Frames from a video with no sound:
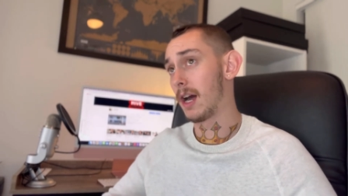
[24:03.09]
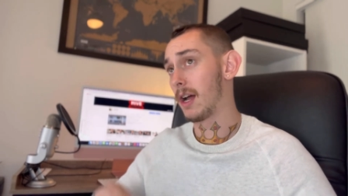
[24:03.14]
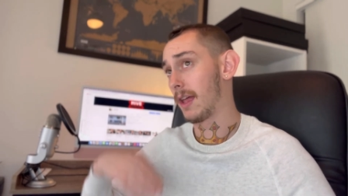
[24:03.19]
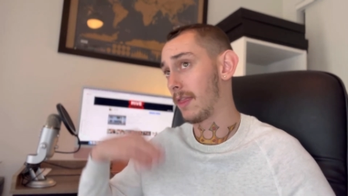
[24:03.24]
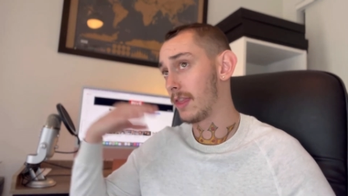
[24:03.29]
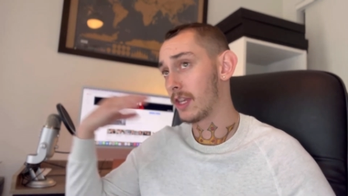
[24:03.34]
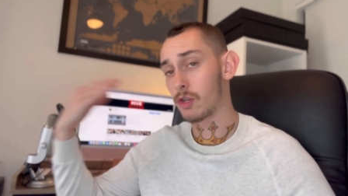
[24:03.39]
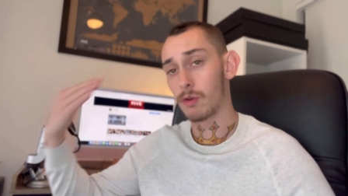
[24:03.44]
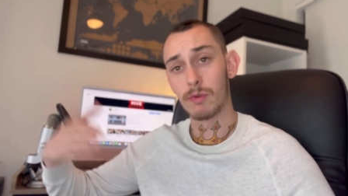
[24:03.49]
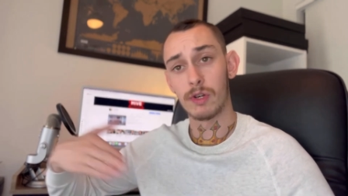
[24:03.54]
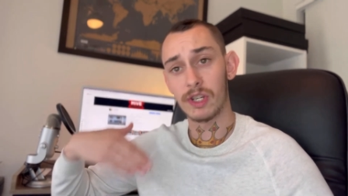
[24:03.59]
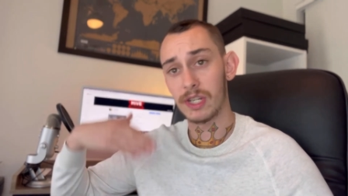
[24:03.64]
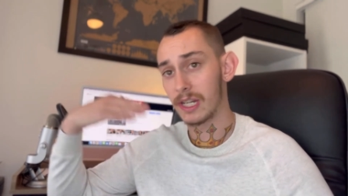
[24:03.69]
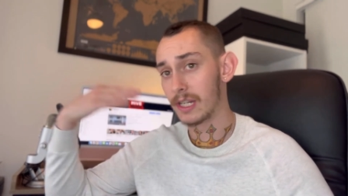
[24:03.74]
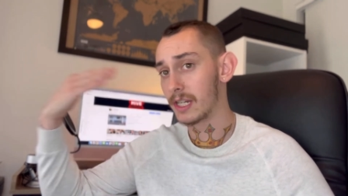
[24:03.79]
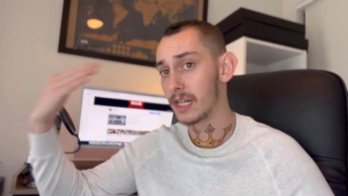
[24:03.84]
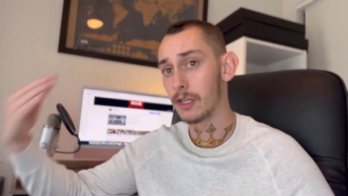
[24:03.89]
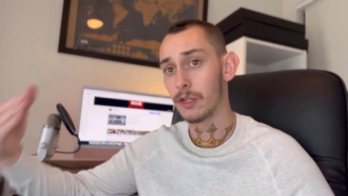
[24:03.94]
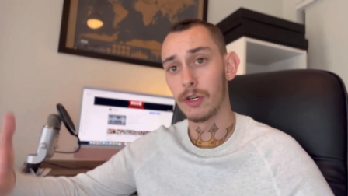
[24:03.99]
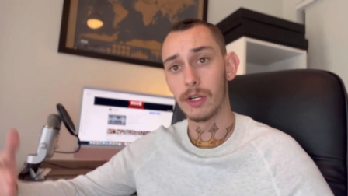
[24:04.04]
And this will just
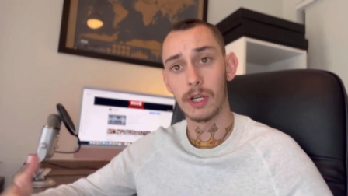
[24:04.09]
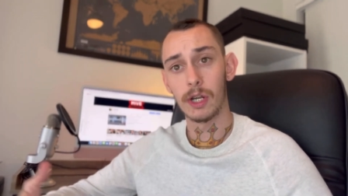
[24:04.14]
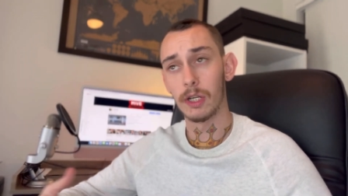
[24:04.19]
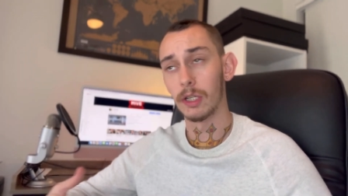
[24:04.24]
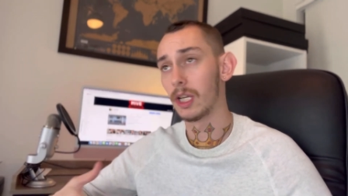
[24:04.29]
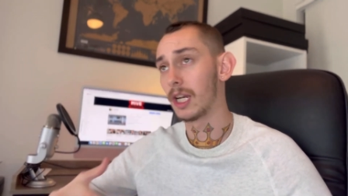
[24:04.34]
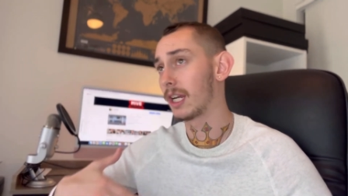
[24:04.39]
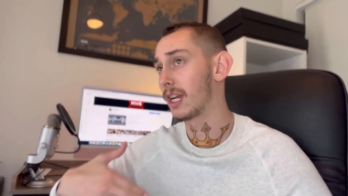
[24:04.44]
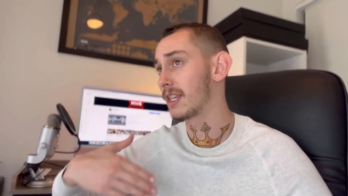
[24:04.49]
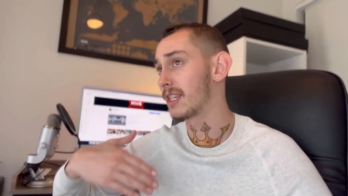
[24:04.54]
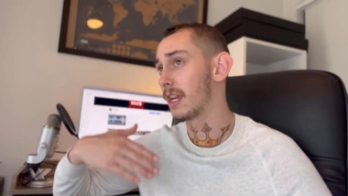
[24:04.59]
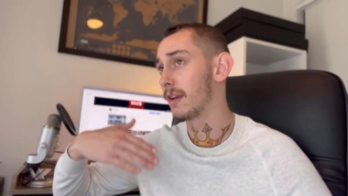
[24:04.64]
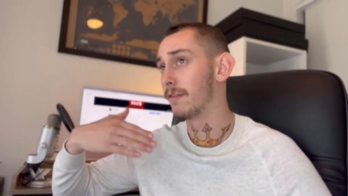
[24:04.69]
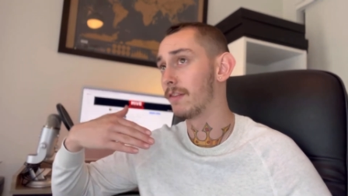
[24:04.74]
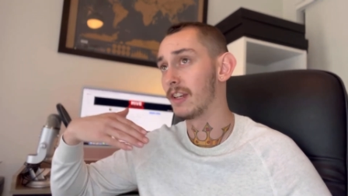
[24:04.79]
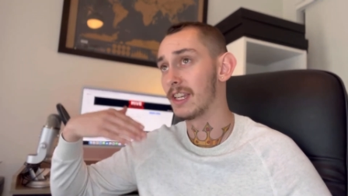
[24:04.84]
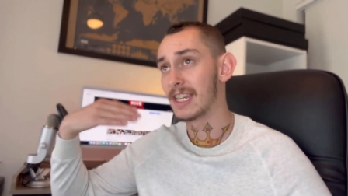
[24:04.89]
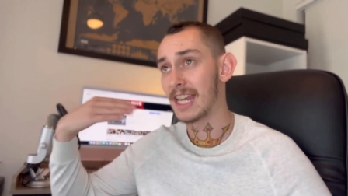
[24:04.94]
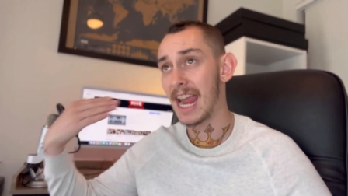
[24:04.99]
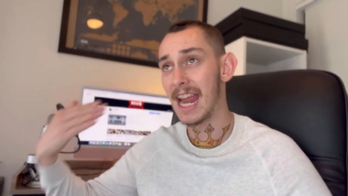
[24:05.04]
continue to go, like I said, for
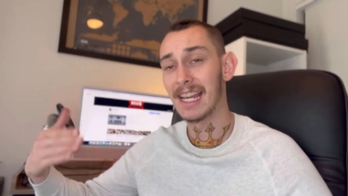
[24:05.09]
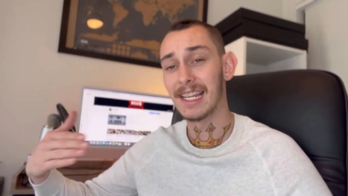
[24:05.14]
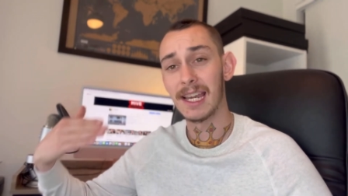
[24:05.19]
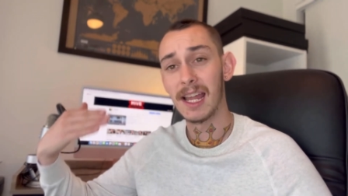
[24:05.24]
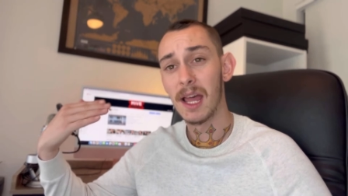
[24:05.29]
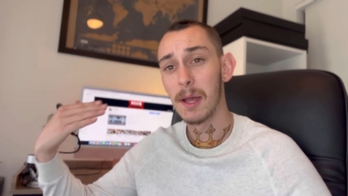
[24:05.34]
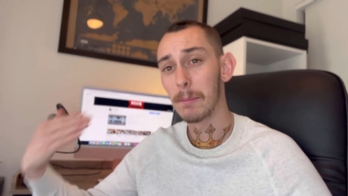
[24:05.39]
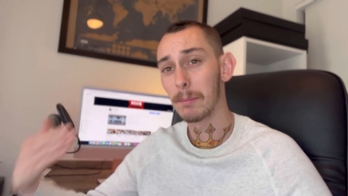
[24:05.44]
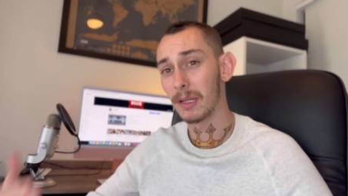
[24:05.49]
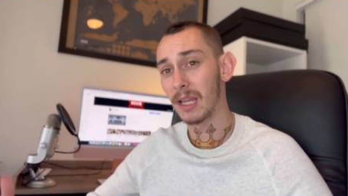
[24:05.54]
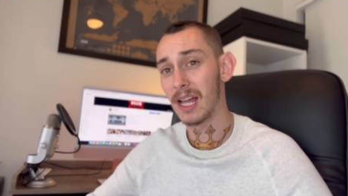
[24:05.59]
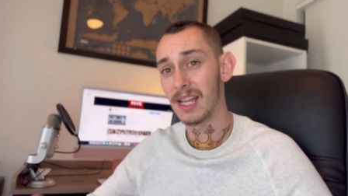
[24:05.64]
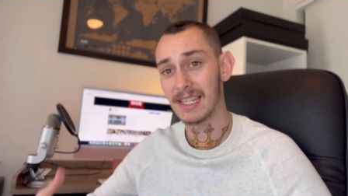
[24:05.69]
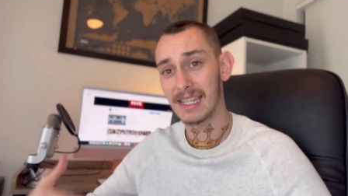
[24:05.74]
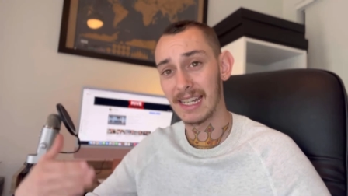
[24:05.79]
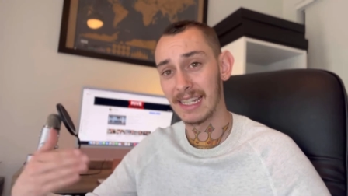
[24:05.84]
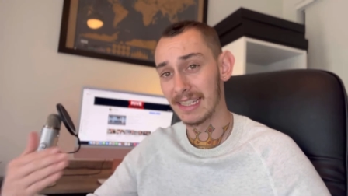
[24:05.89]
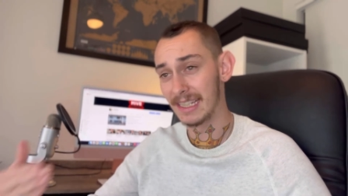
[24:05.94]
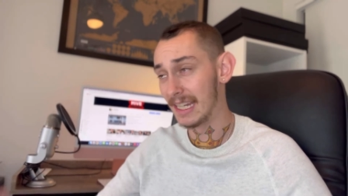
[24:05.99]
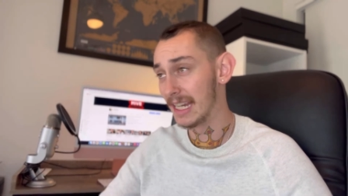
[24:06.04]
10 plus
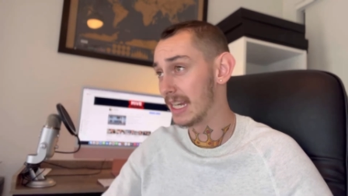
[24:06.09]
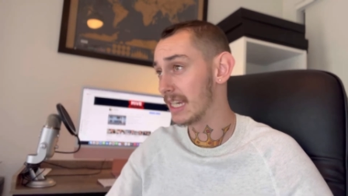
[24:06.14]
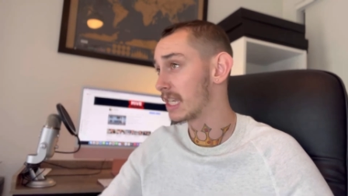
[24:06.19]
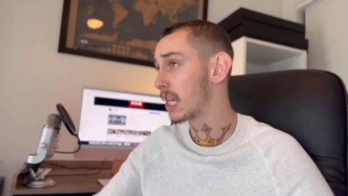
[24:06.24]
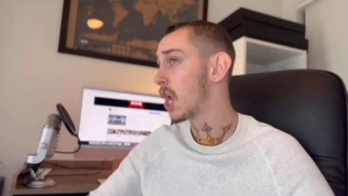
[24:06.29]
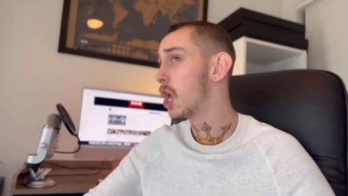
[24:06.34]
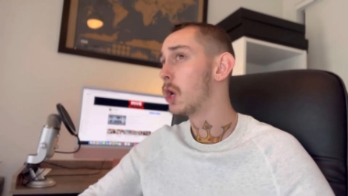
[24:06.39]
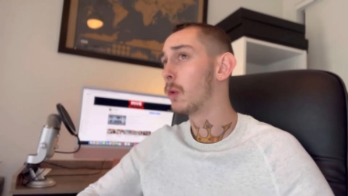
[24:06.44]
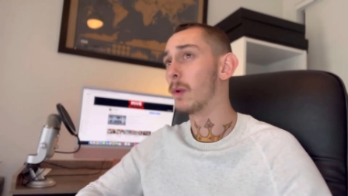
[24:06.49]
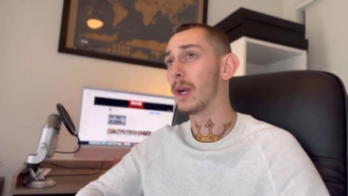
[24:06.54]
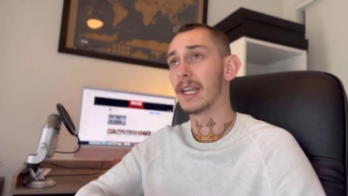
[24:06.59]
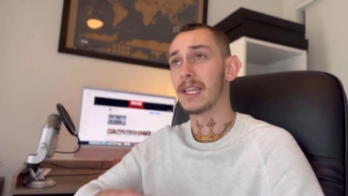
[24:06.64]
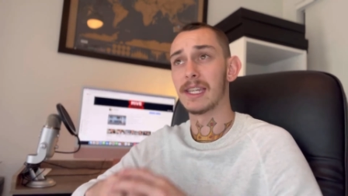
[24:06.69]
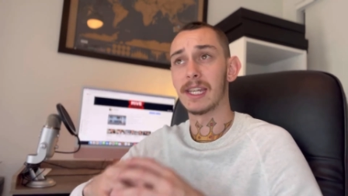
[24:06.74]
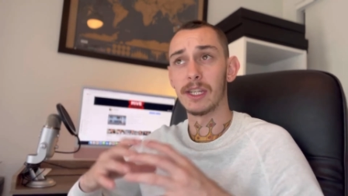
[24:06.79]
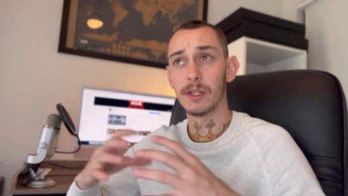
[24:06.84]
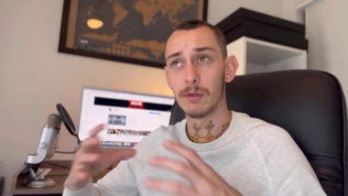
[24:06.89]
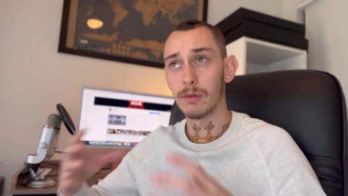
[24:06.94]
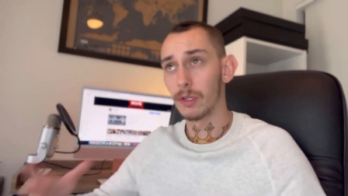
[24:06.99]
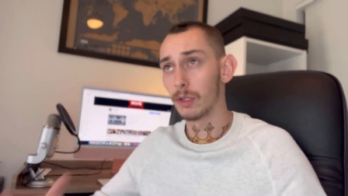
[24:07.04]
years. We're
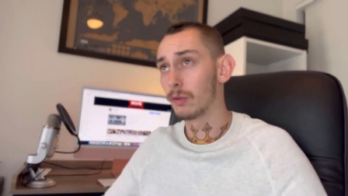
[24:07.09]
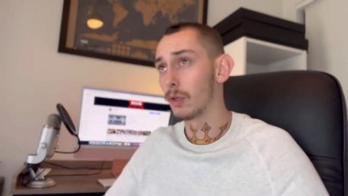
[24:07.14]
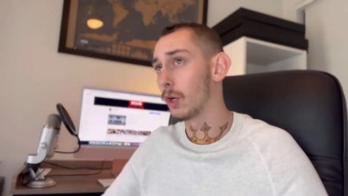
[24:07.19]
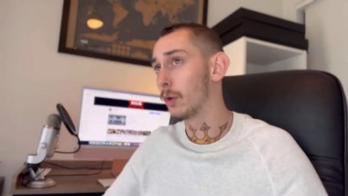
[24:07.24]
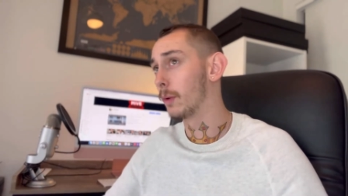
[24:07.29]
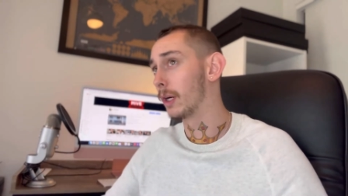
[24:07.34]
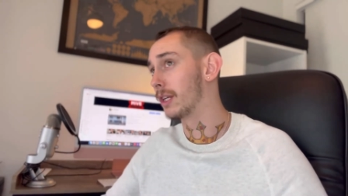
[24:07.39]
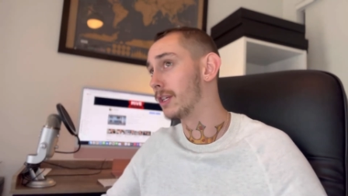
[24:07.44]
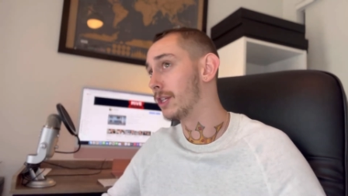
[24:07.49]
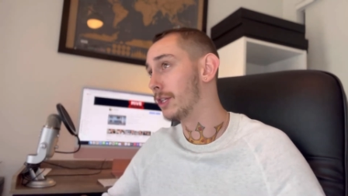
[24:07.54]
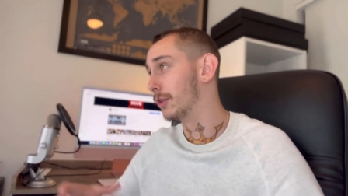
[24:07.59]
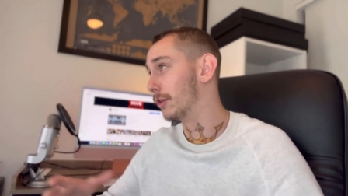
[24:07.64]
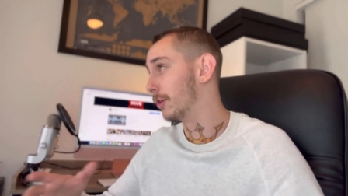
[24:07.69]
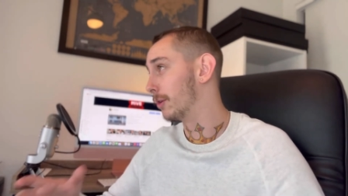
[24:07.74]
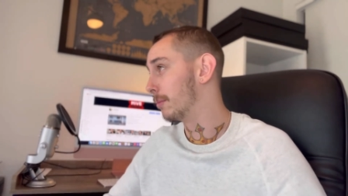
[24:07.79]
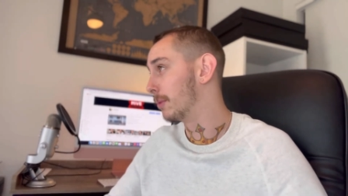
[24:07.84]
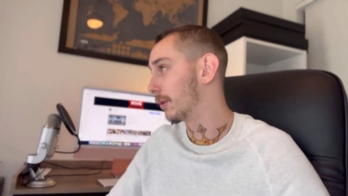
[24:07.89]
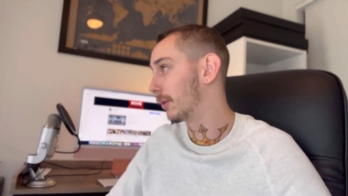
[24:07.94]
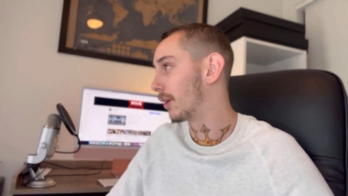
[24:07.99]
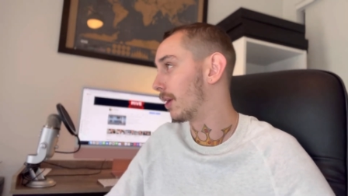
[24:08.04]
continuing to grow. We're continuing to
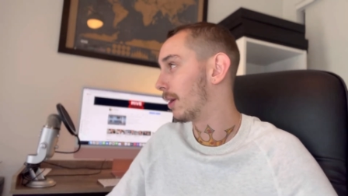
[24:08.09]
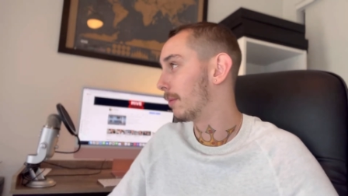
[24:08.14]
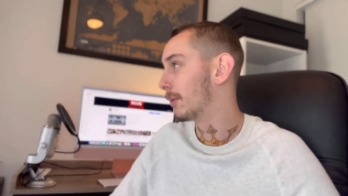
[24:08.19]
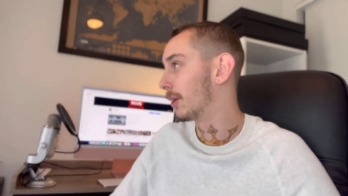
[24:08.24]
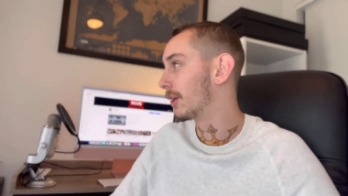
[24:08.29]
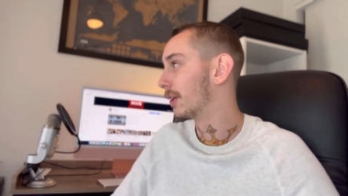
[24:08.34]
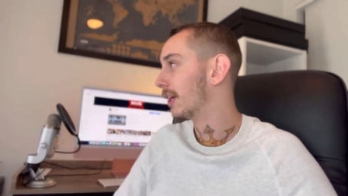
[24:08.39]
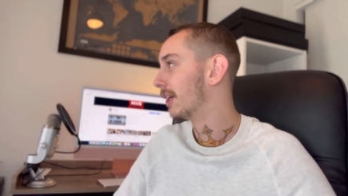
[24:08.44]
build the Hive Mind.